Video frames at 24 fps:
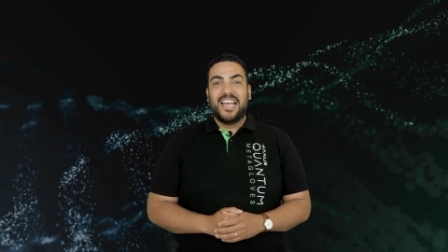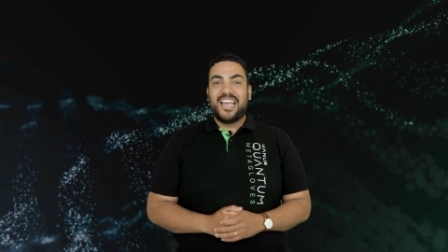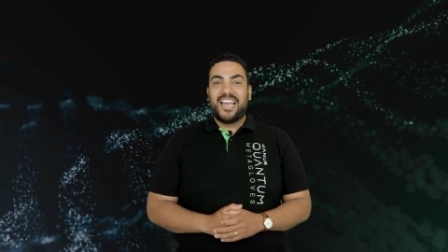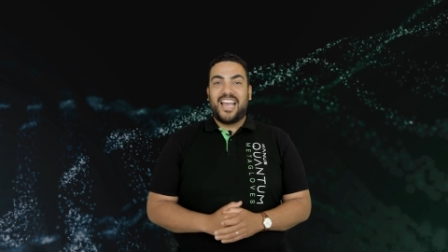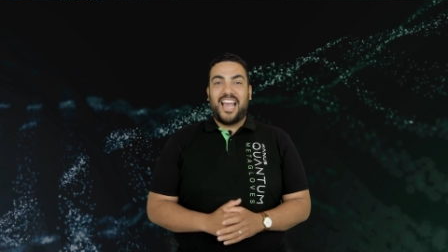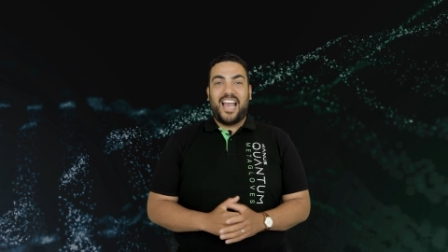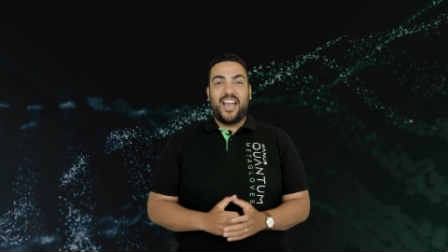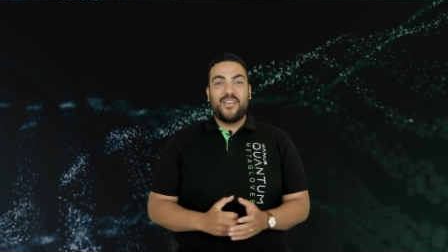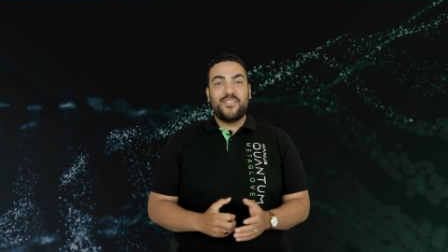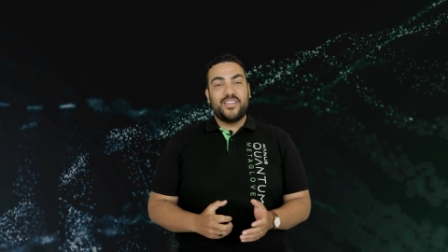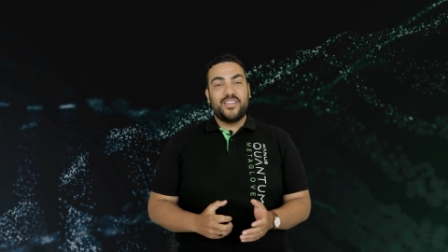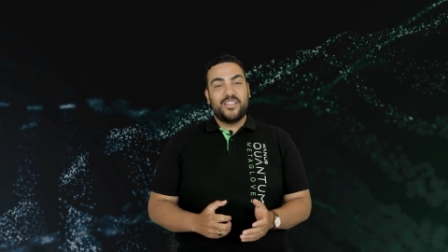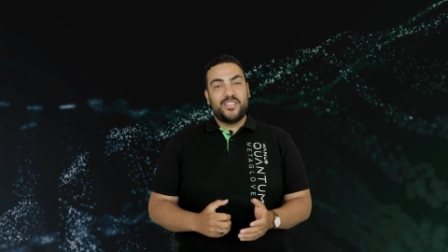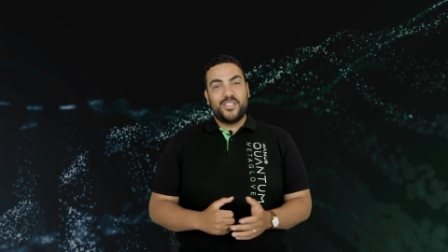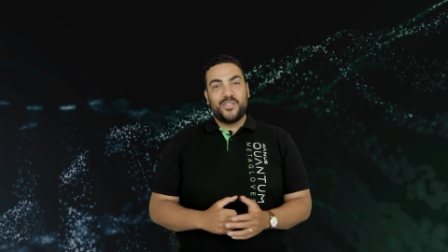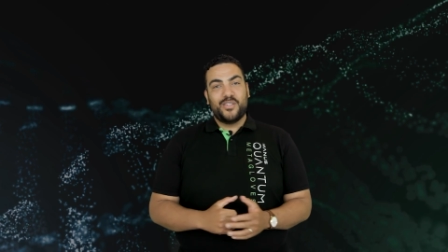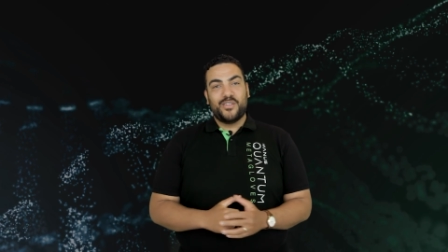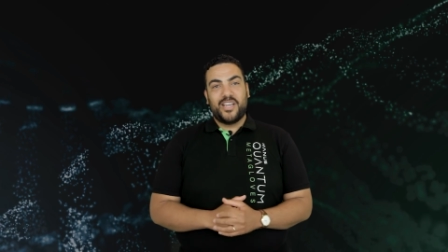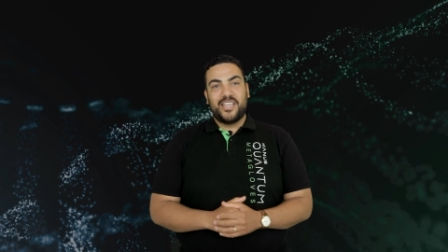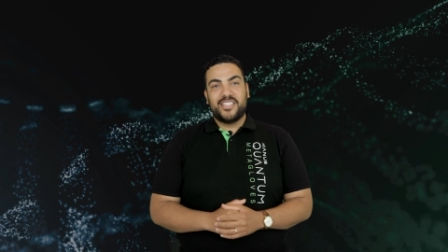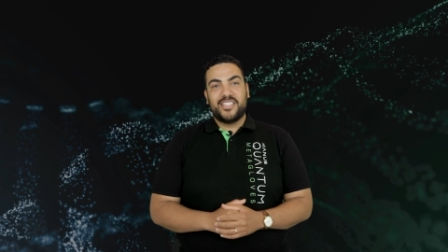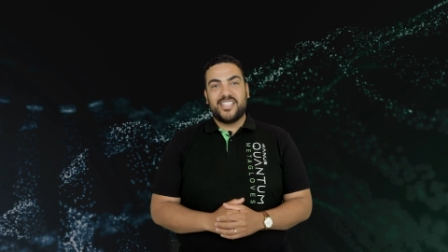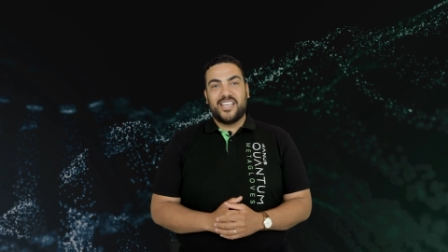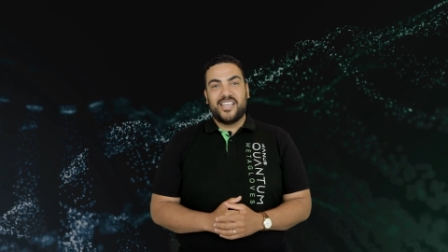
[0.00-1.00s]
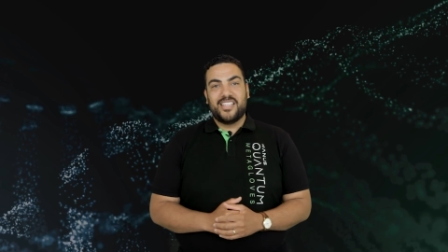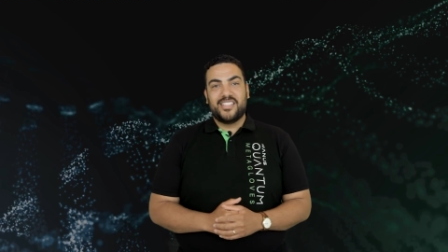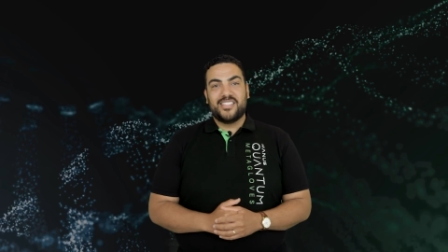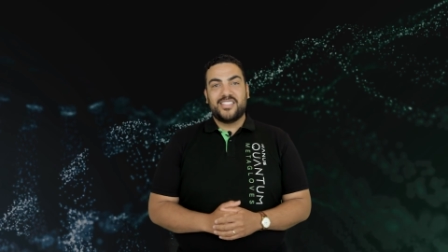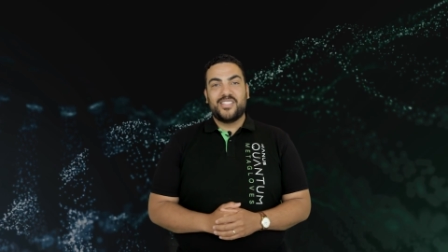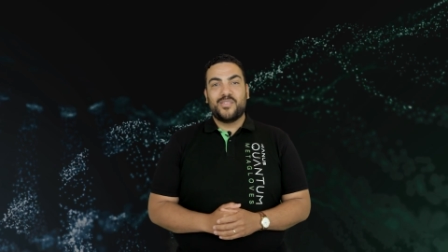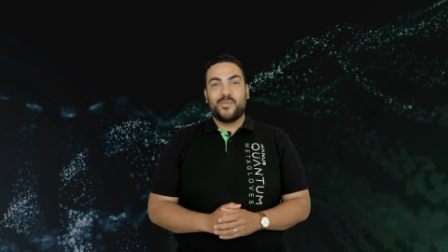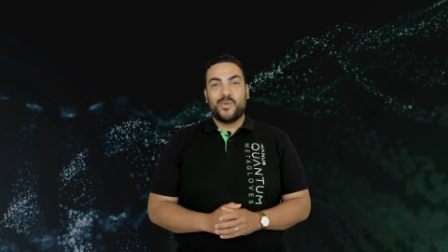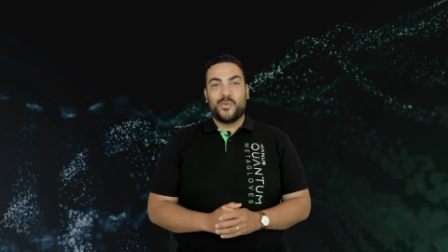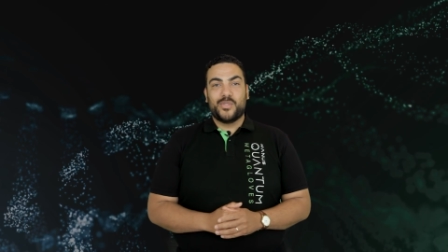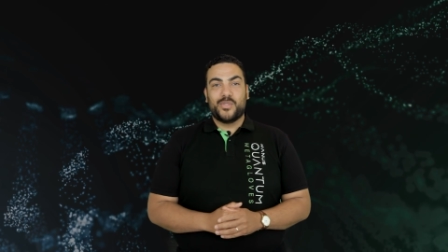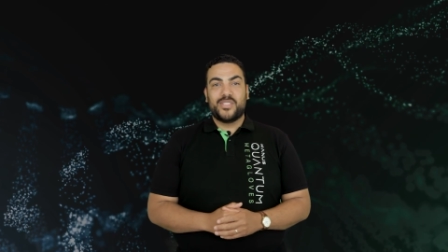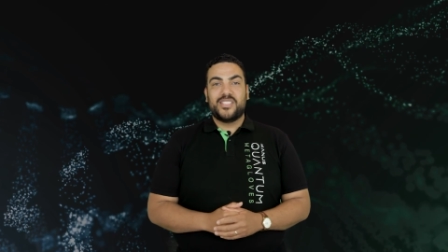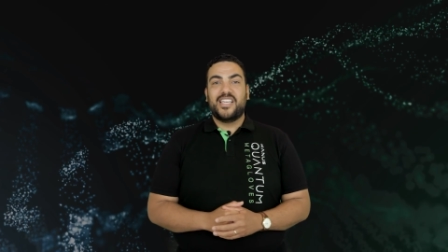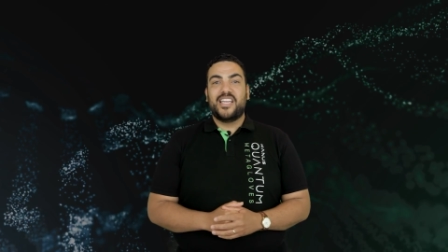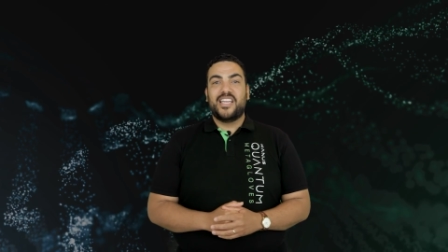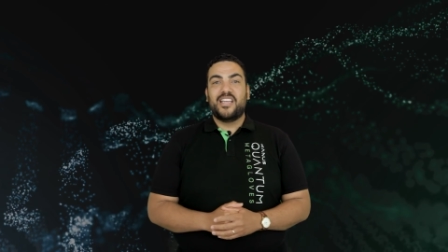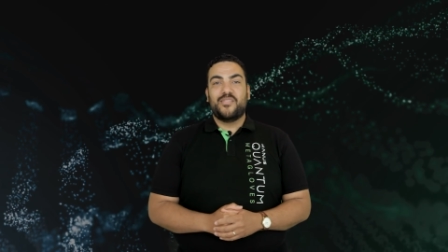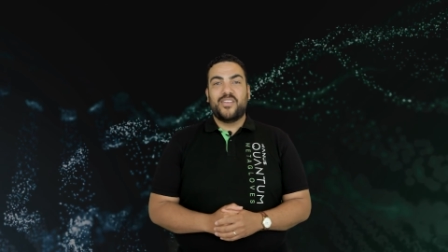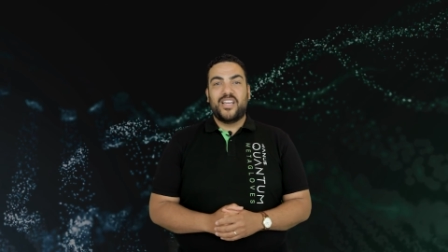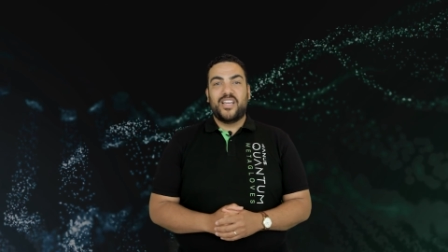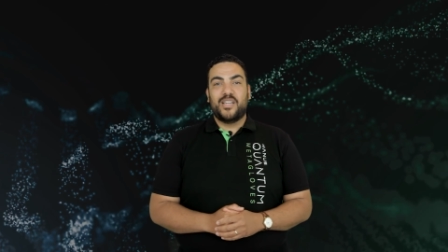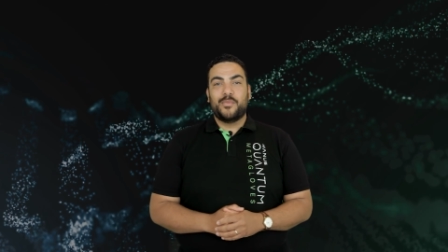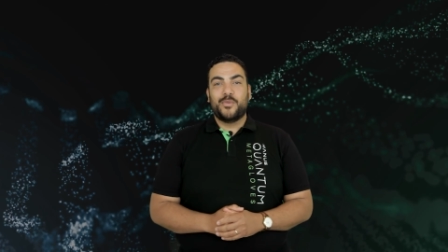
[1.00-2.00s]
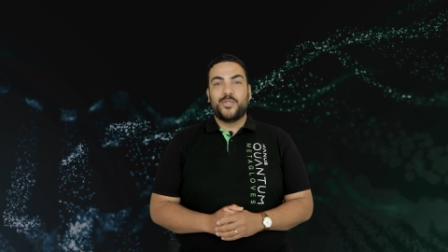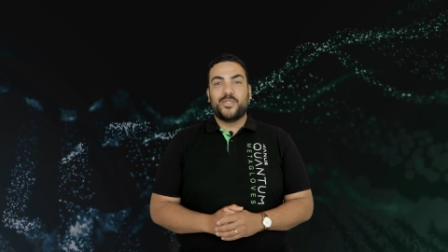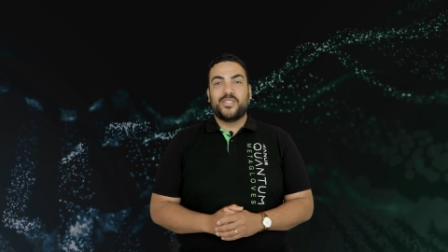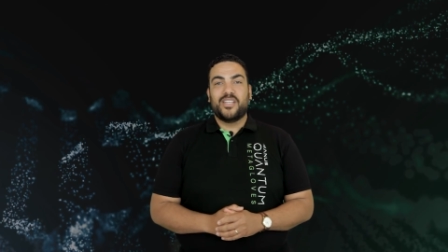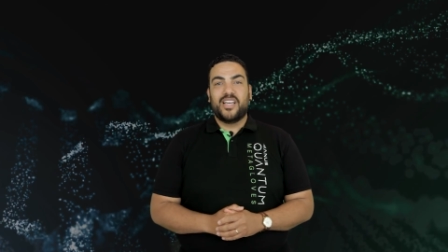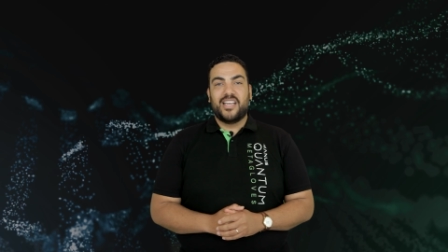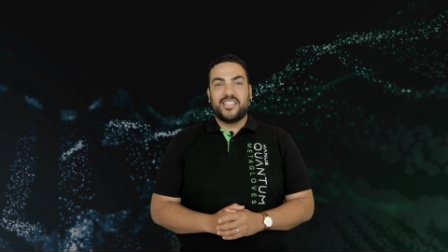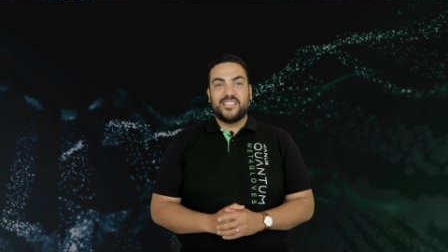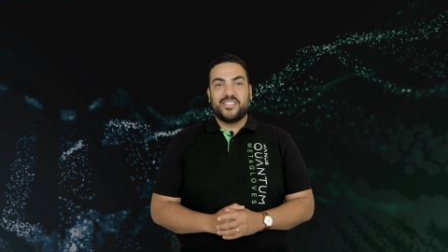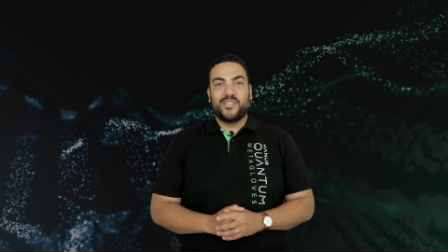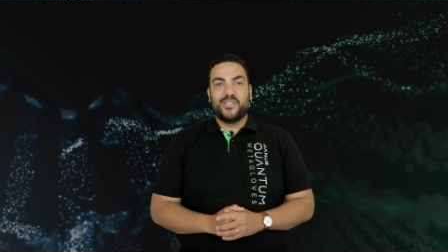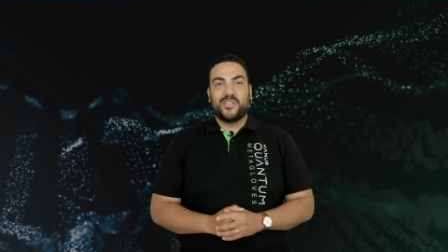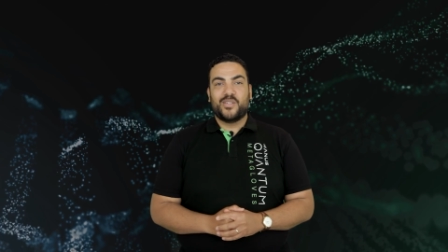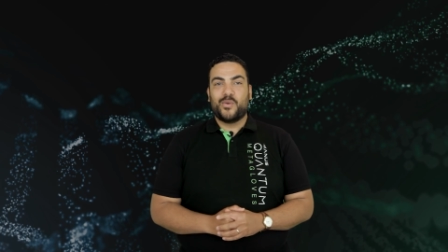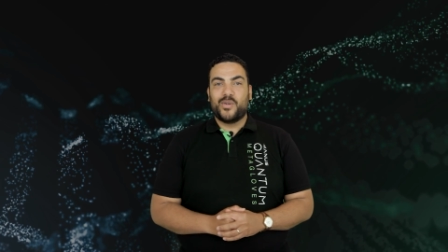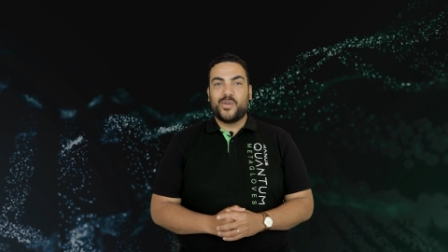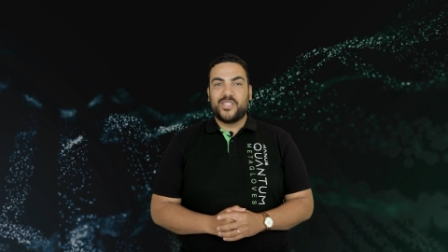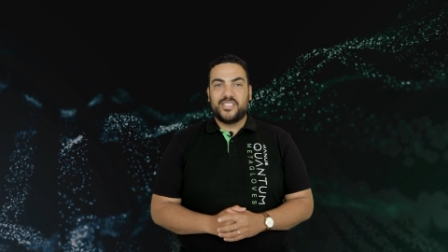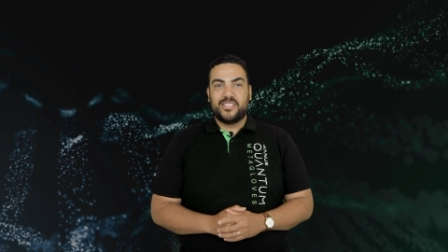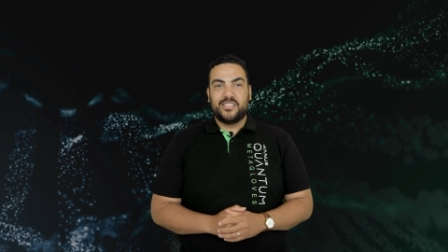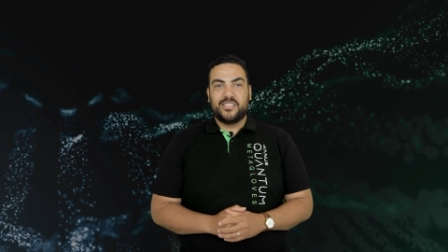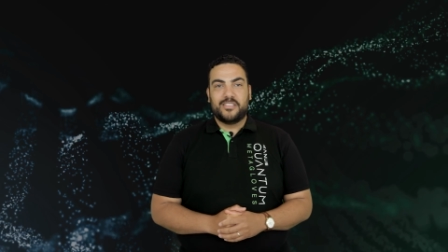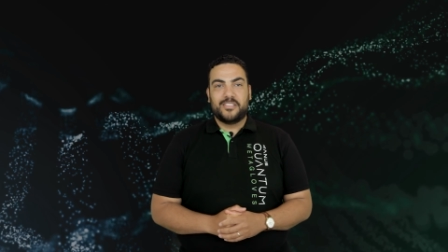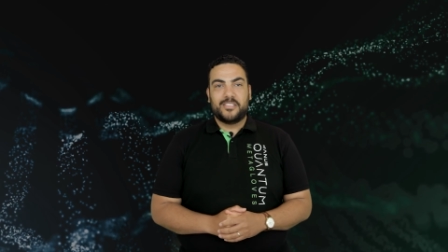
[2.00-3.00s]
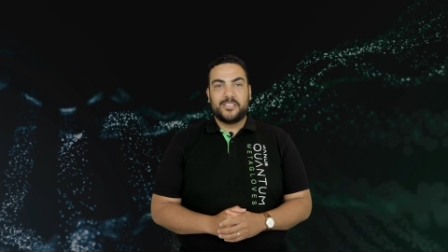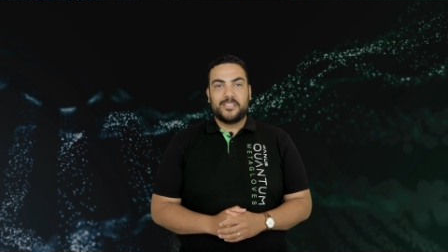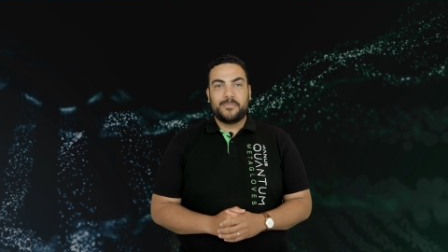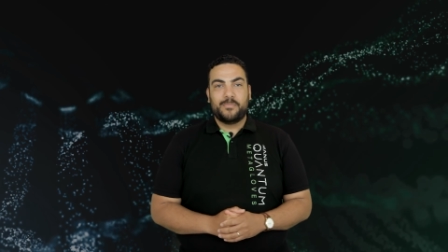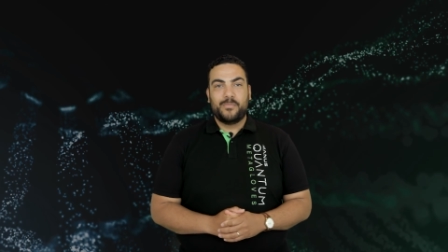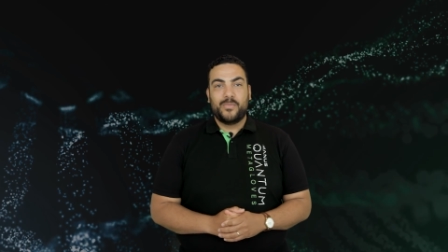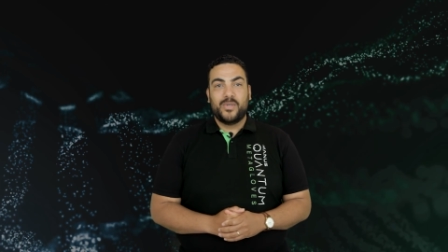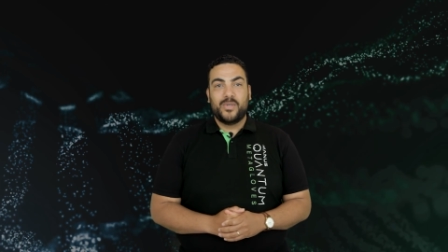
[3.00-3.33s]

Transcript: After the showcase ends, we will stay available to answer your questions.